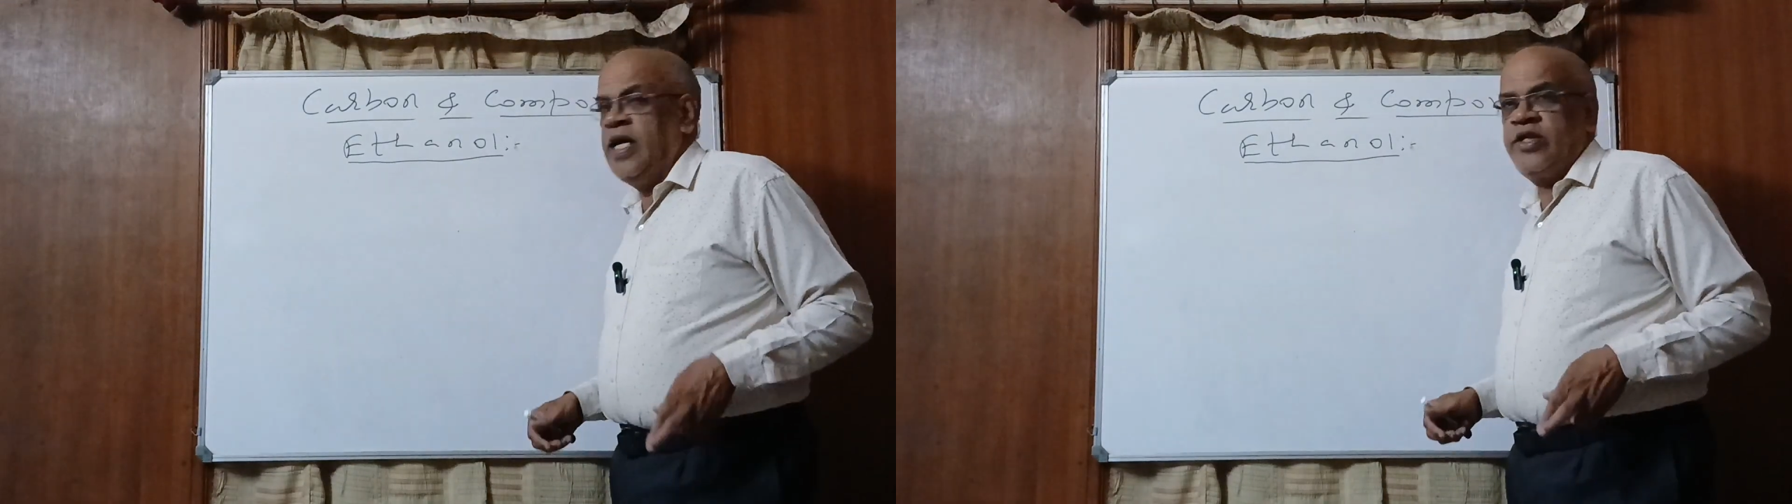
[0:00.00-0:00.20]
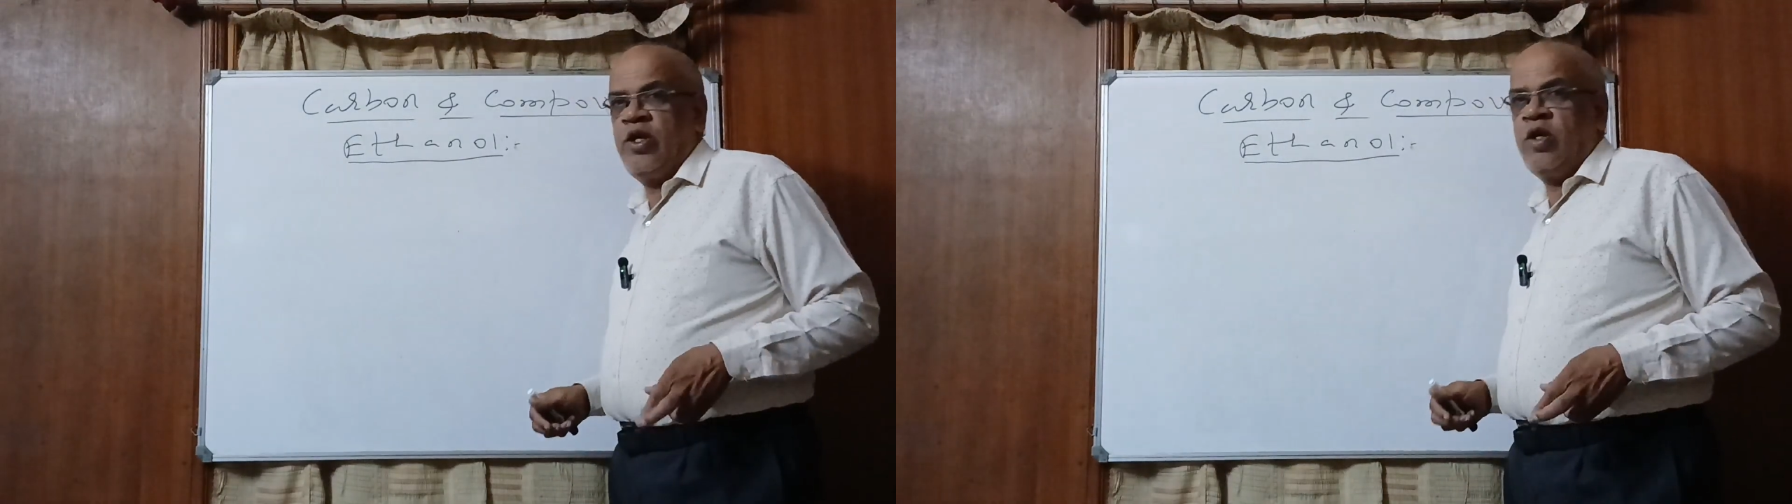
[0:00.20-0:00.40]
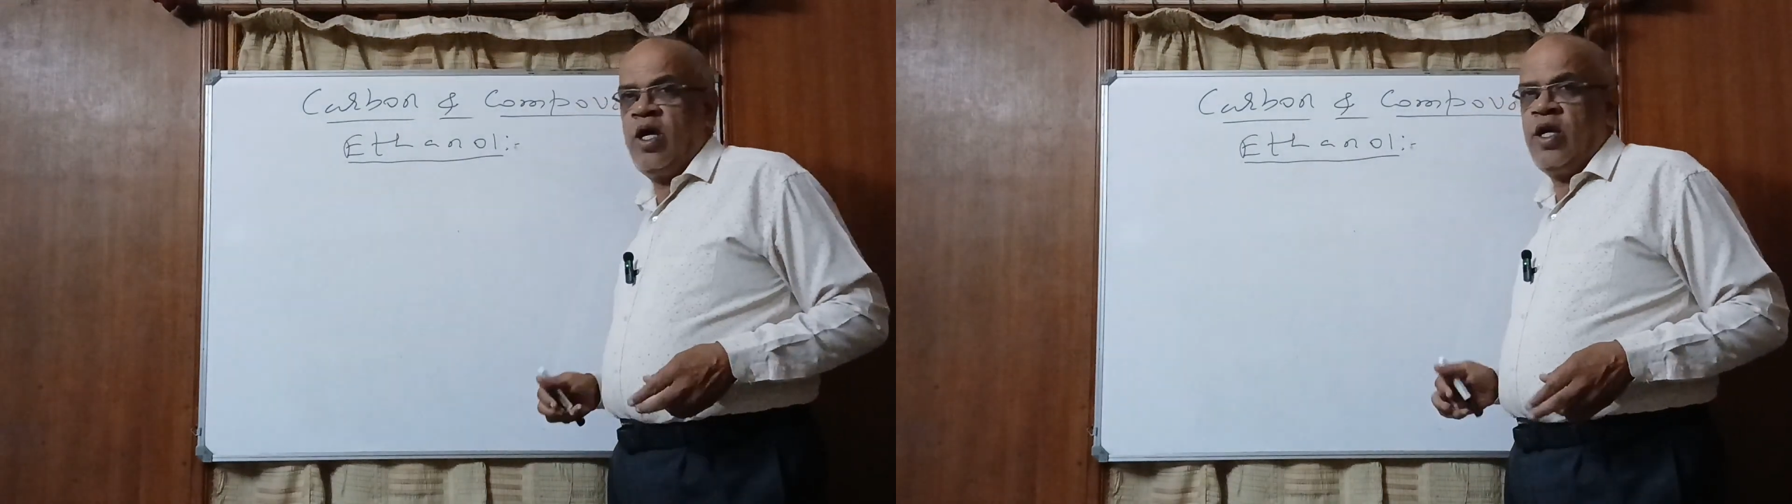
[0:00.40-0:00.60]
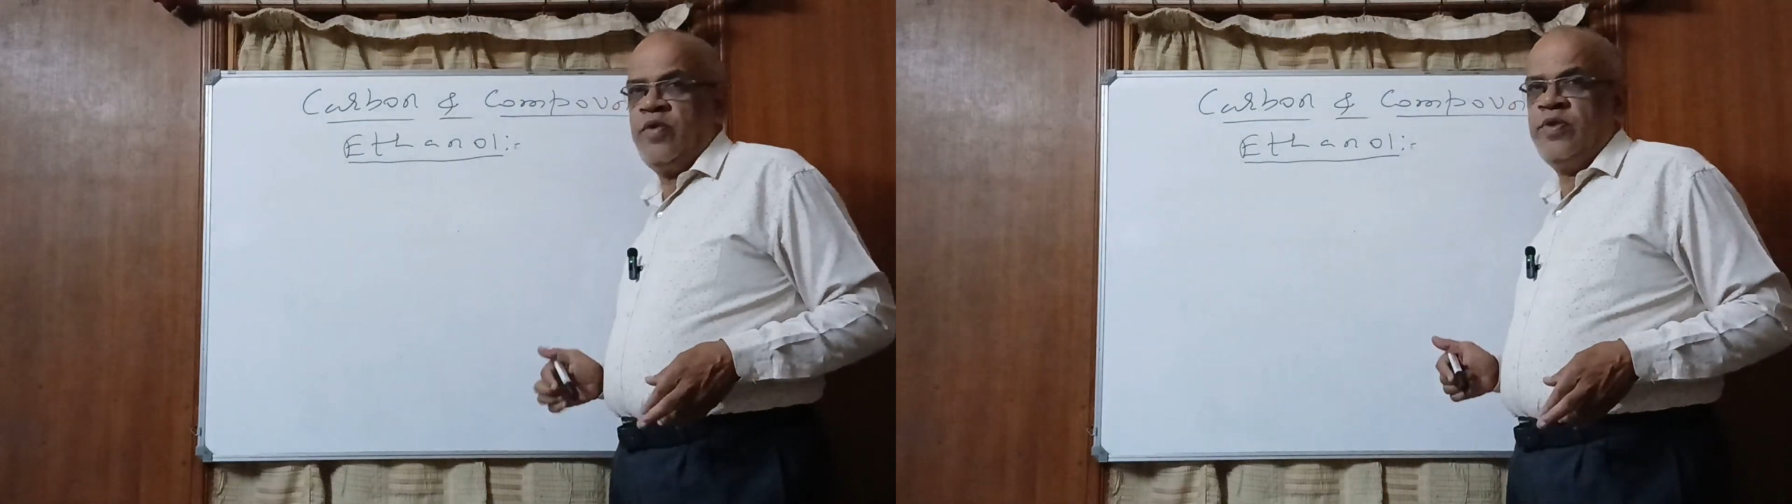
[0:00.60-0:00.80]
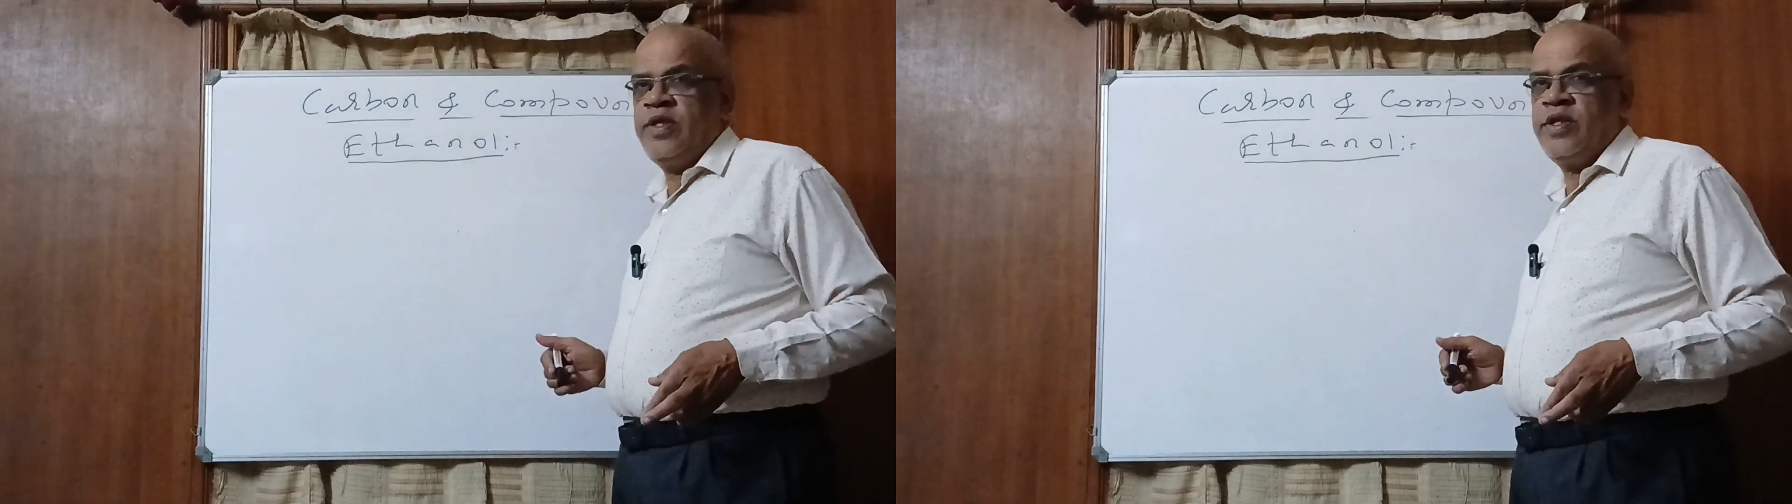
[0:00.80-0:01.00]
Ethanol,
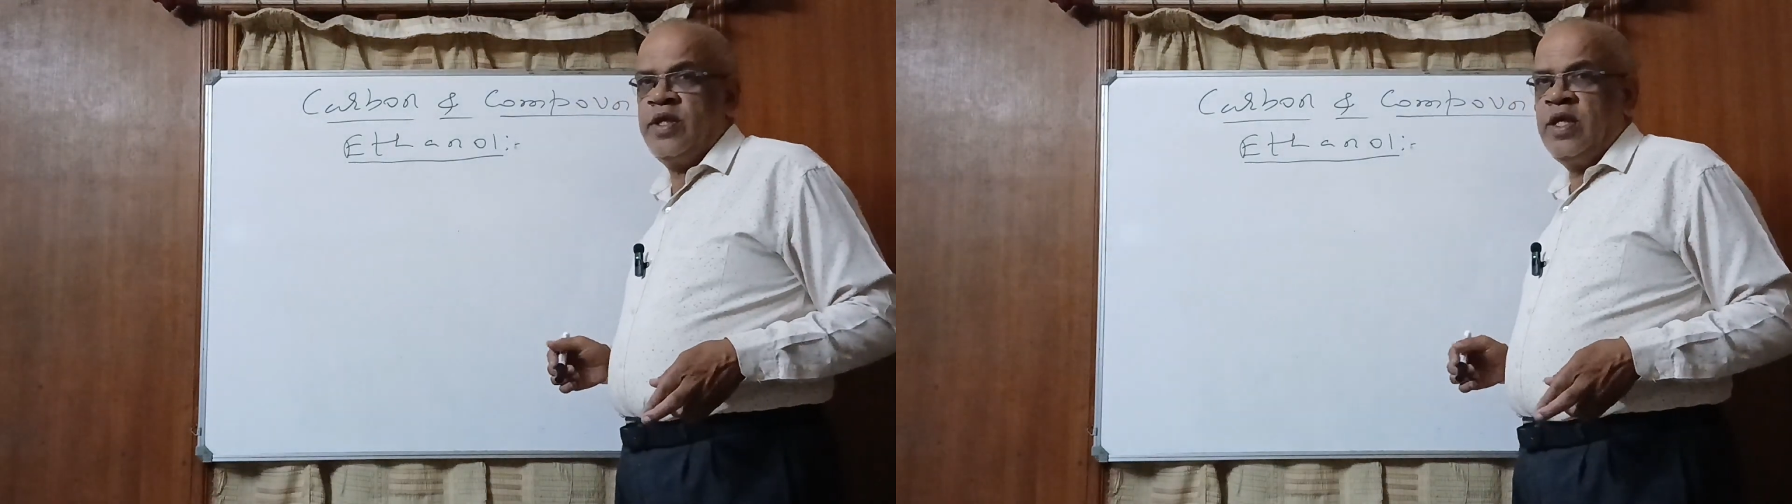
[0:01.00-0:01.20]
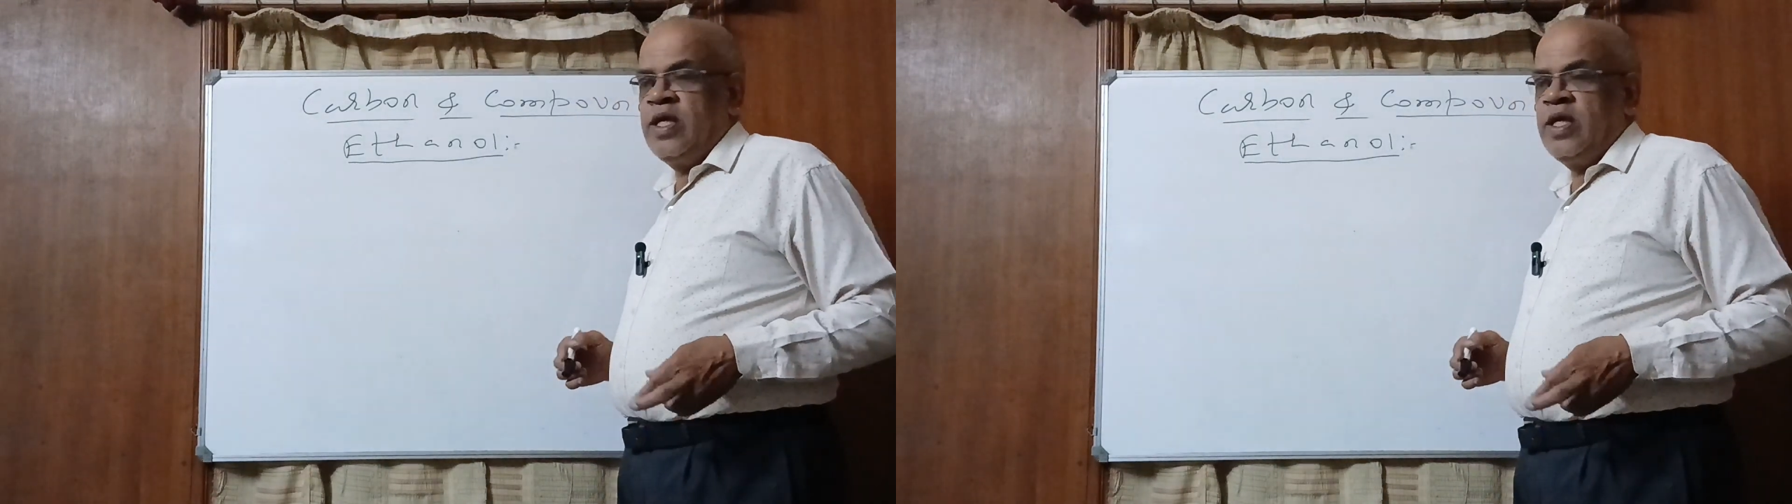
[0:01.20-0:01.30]
which is